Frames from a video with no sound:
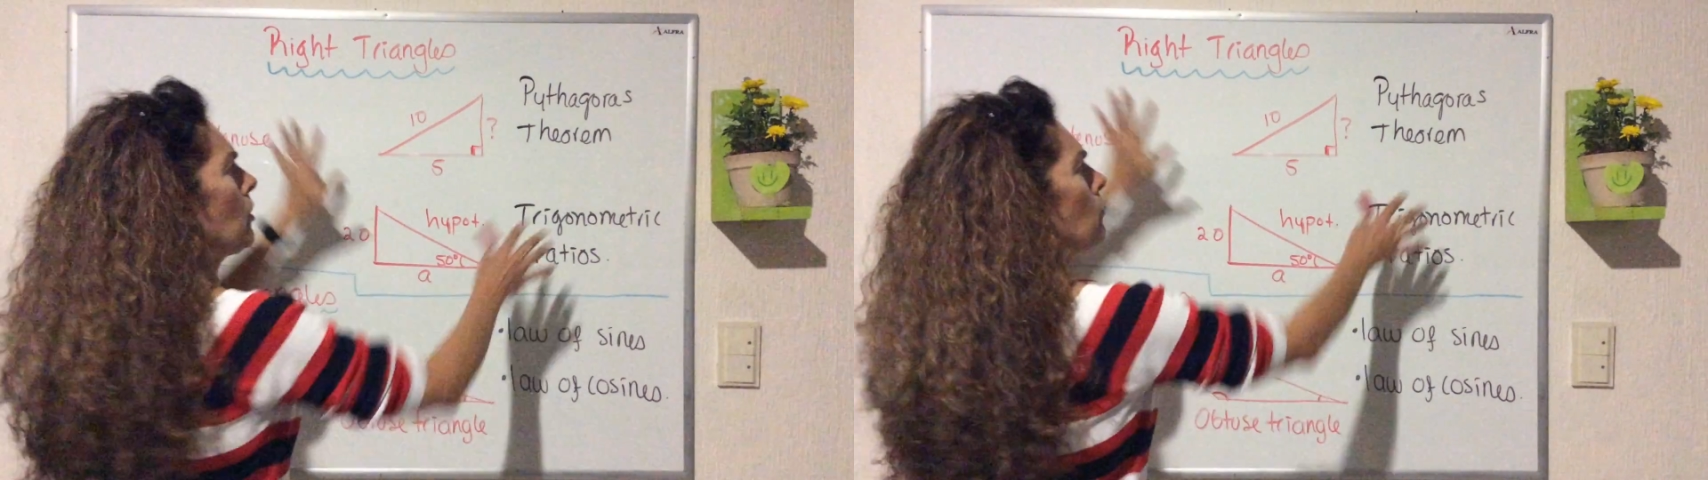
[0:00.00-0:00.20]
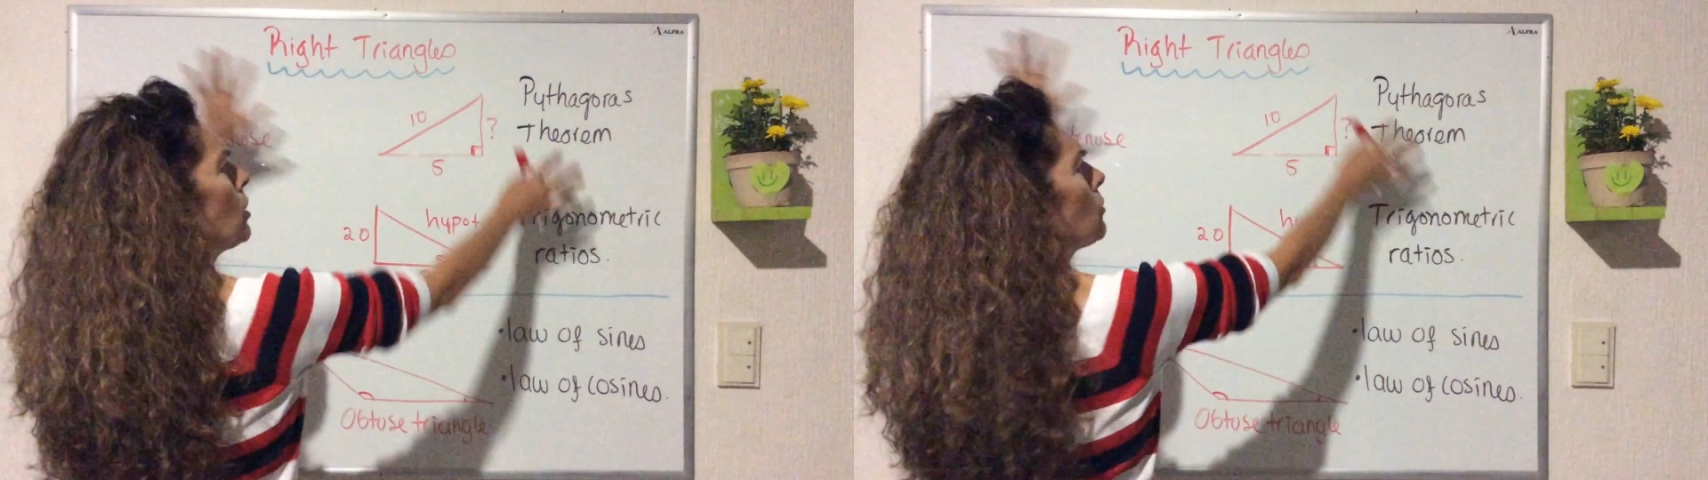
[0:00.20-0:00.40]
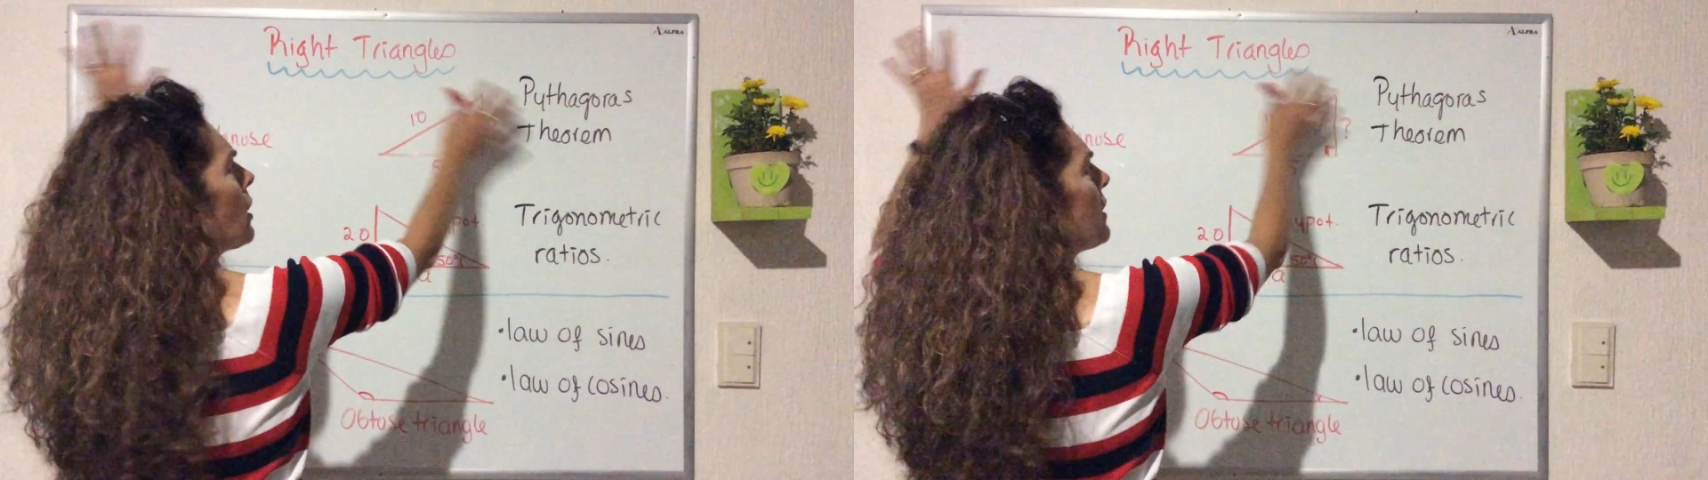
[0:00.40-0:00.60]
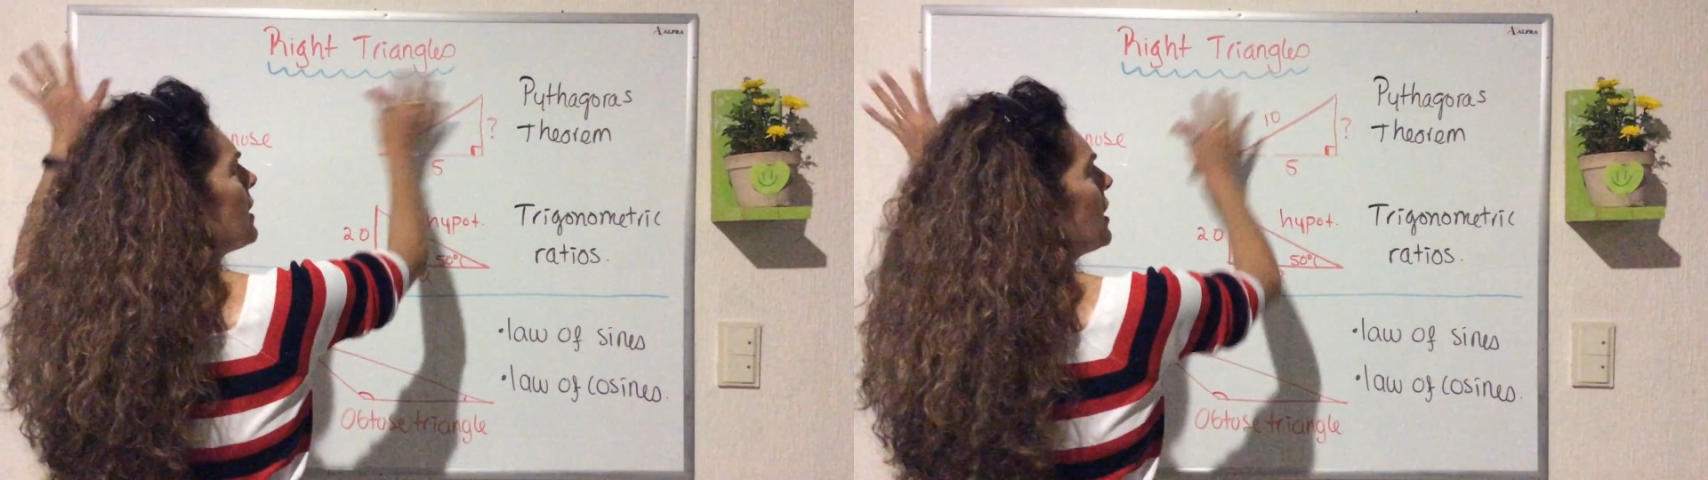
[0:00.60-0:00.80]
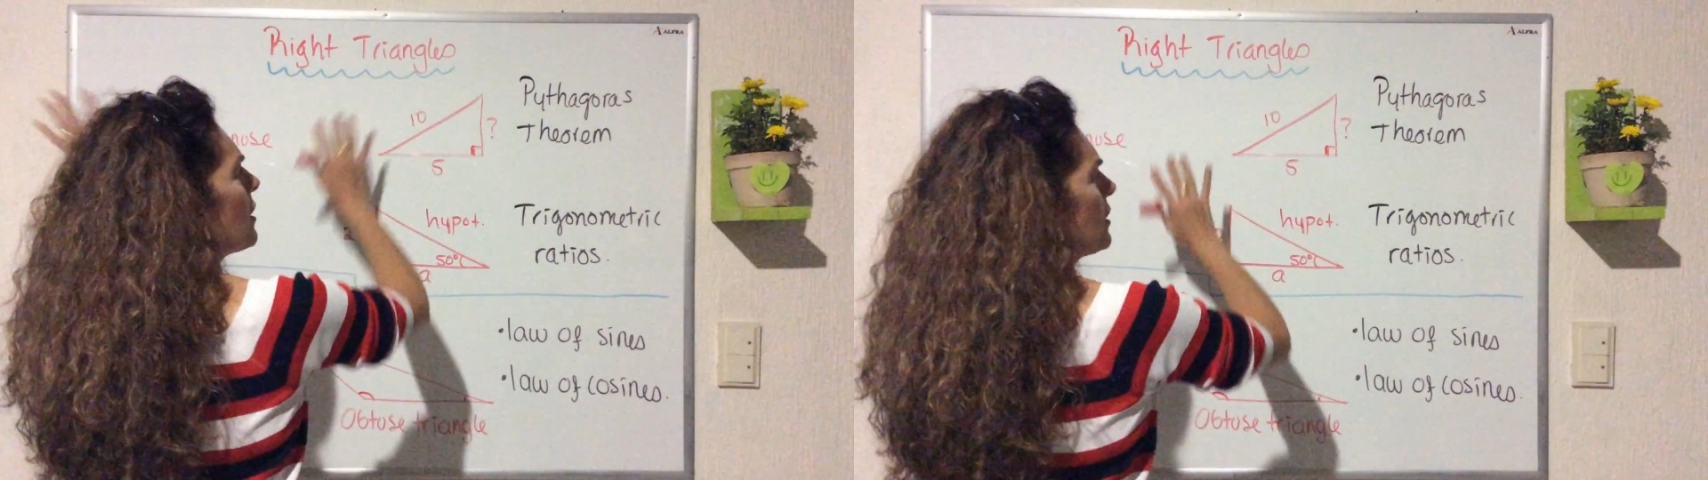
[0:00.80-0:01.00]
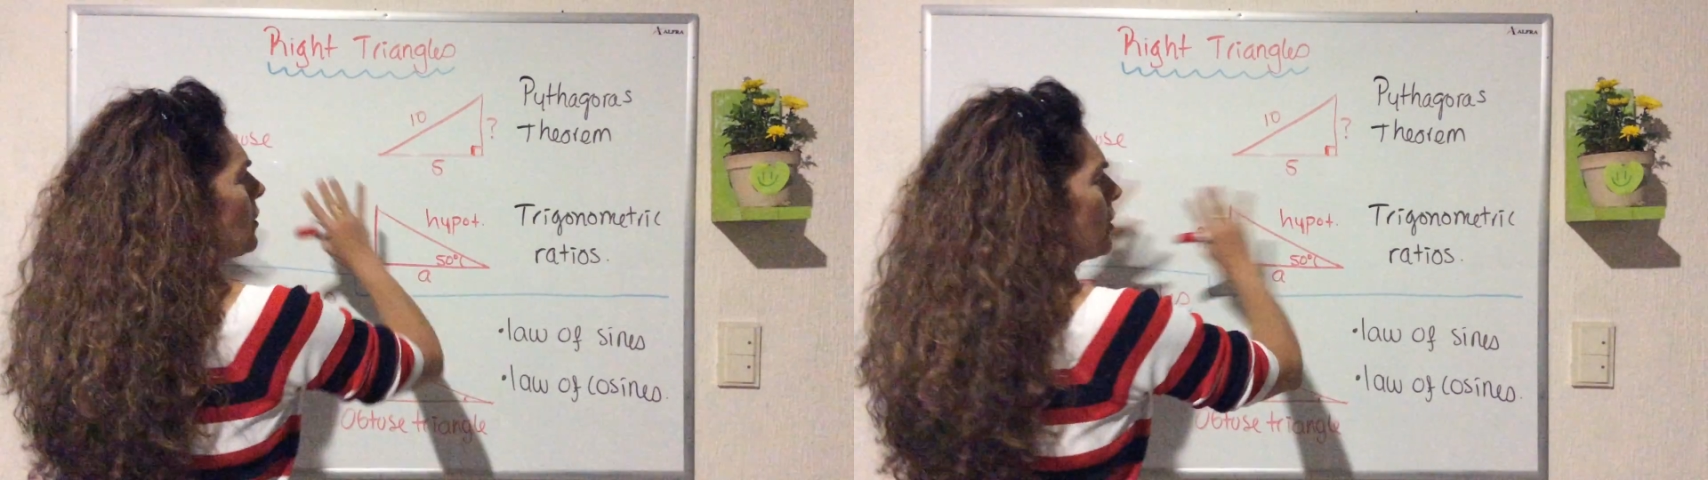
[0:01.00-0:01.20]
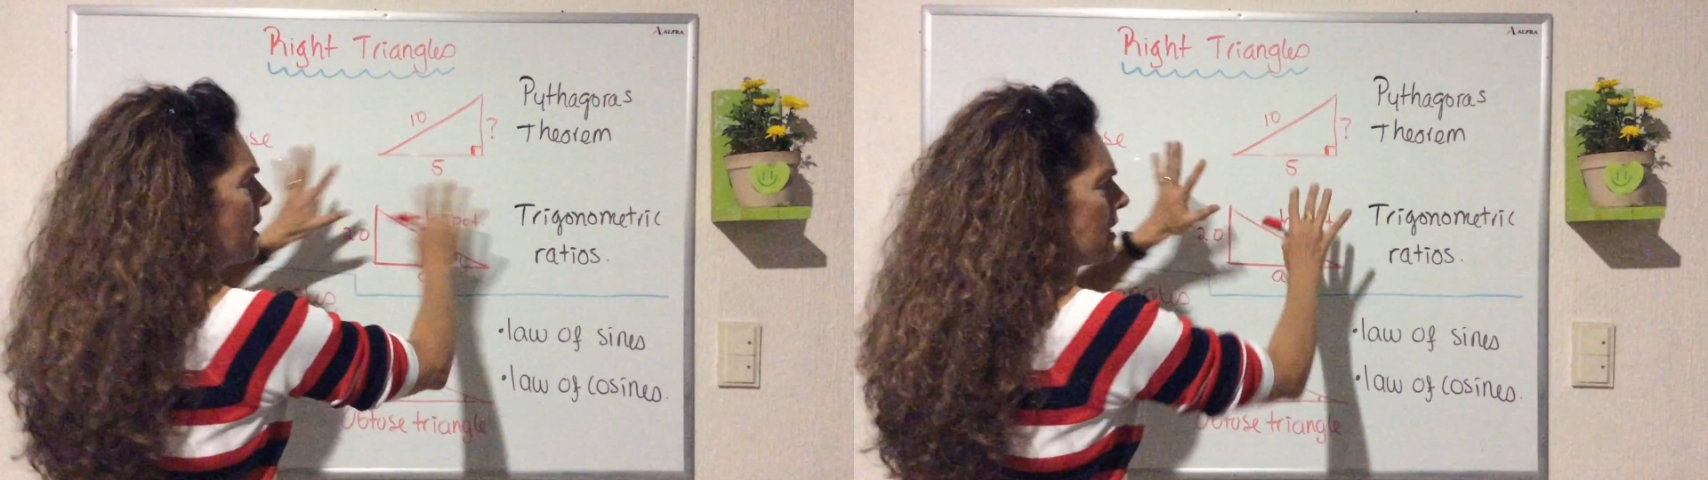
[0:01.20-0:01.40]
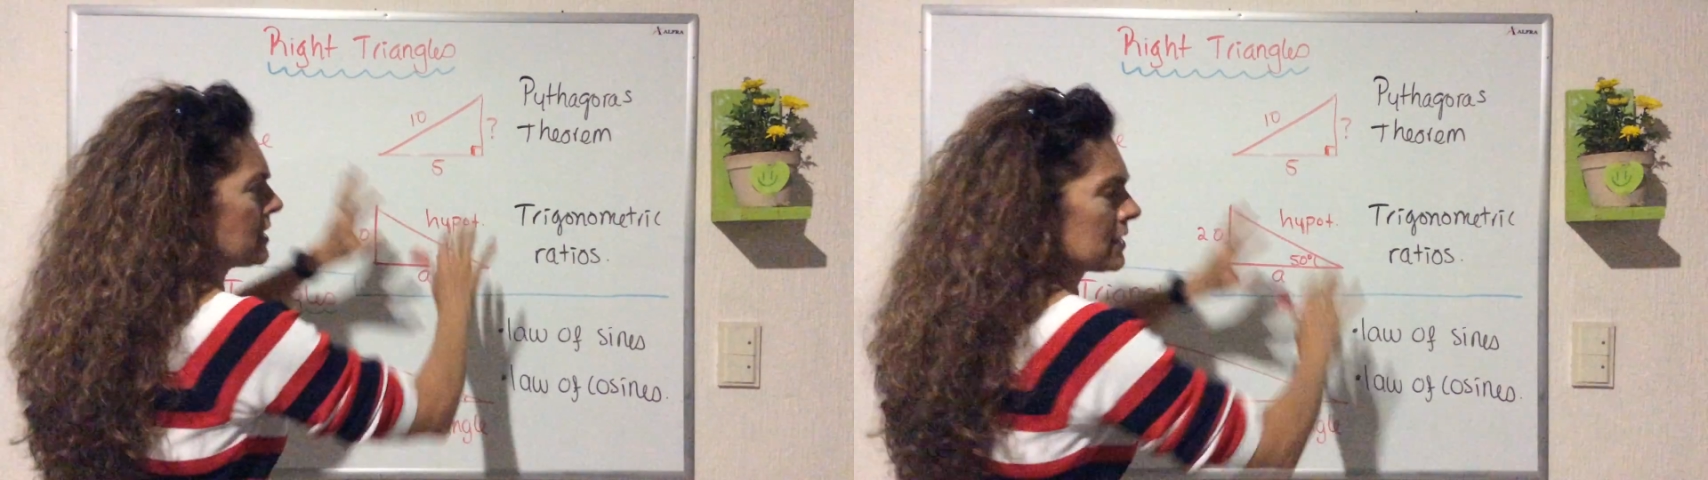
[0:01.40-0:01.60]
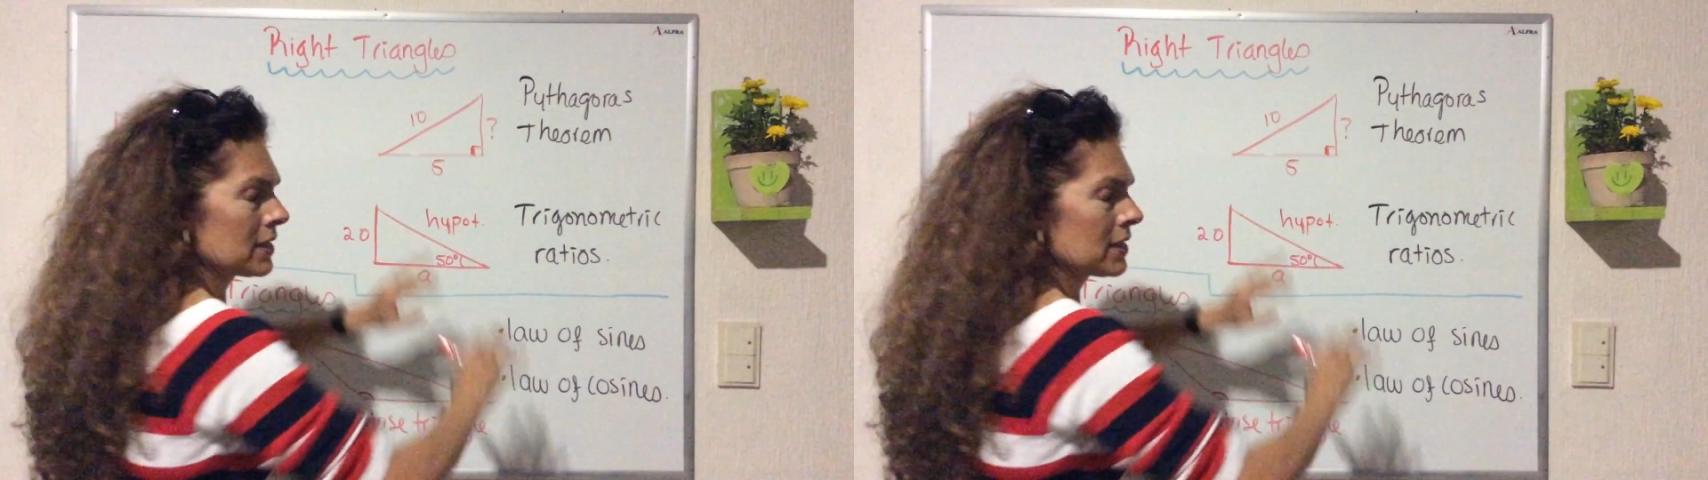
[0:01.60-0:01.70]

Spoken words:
We already learned all this.